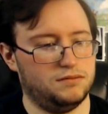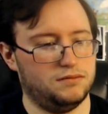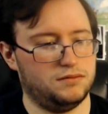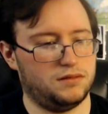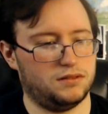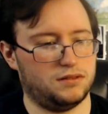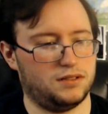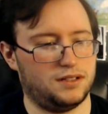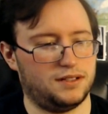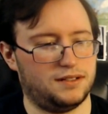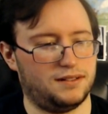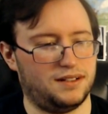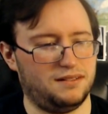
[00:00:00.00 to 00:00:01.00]
So I was like,
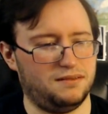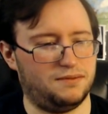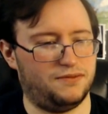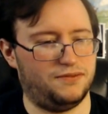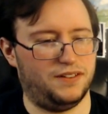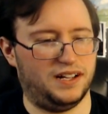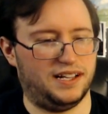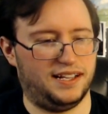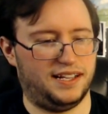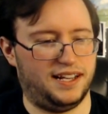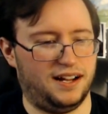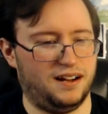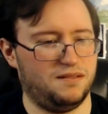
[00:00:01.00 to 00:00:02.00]
I don't fucking
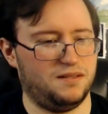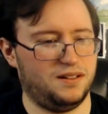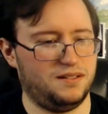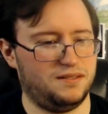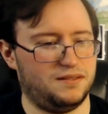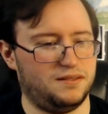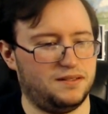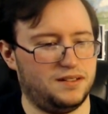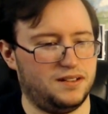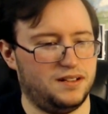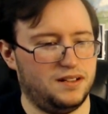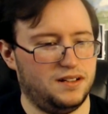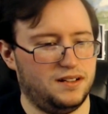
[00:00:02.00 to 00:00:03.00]
care. Wait.
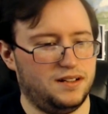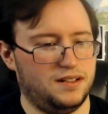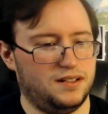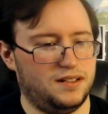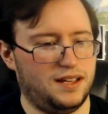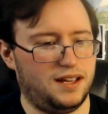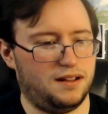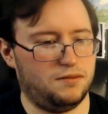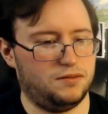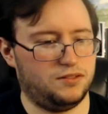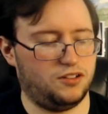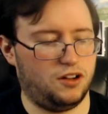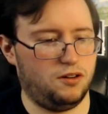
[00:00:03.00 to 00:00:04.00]
Yeah,
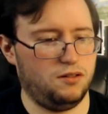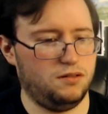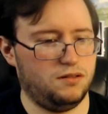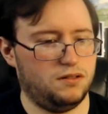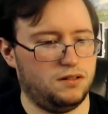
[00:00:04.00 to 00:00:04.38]
so?